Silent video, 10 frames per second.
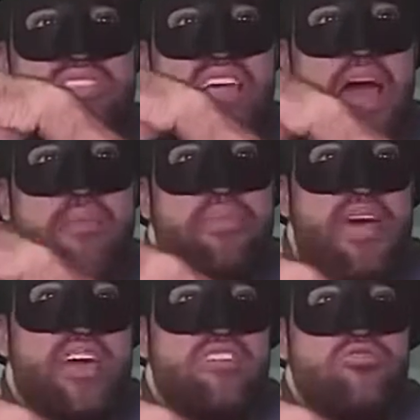
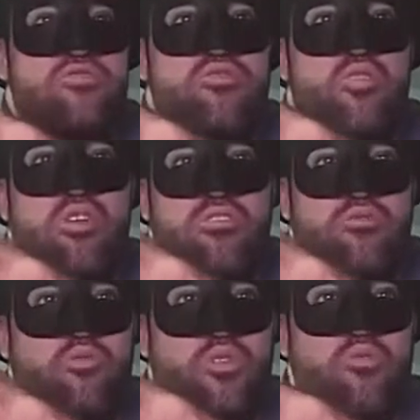Yaphank, New York
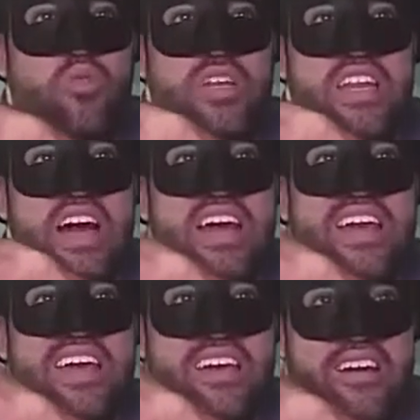
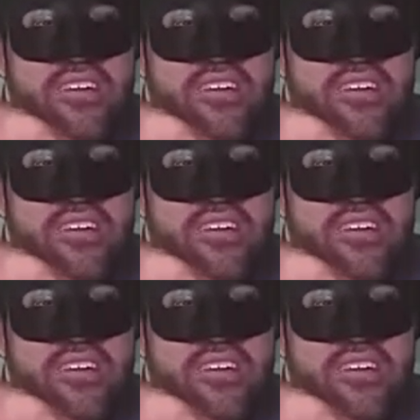11980.